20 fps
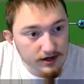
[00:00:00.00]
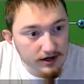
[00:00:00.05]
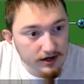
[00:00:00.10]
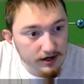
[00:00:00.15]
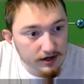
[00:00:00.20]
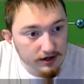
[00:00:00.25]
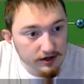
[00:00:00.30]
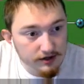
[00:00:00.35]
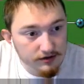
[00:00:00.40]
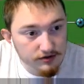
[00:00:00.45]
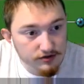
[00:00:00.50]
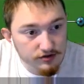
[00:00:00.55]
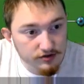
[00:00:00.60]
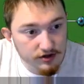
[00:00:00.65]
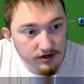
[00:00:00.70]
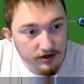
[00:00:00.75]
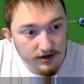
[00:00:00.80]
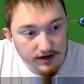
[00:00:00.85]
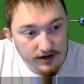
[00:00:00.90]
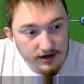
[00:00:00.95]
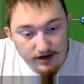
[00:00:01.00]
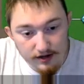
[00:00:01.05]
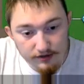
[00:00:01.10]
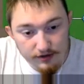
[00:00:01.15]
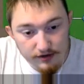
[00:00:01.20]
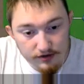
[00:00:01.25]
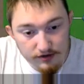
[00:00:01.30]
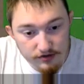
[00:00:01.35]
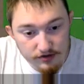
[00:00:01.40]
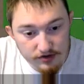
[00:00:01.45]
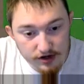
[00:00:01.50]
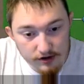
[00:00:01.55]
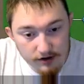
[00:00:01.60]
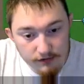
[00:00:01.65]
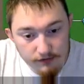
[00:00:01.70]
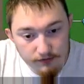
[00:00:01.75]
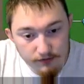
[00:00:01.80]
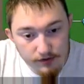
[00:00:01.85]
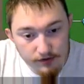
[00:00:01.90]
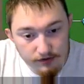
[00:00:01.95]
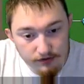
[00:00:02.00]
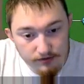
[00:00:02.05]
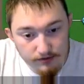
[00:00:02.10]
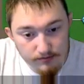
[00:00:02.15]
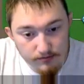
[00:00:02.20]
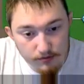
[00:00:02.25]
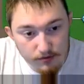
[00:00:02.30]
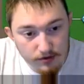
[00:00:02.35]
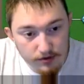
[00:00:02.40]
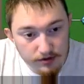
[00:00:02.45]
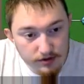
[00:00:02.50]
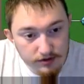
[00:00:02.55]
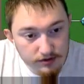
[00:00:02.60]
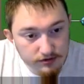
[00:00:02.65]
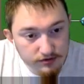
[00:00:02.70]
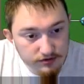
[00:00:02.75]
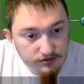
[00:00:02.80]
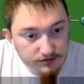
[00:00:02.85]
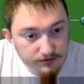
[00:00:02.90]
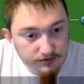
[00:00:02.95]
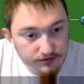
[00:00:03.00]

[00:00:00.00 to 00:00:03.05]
and start hitting this stuff with some mortars.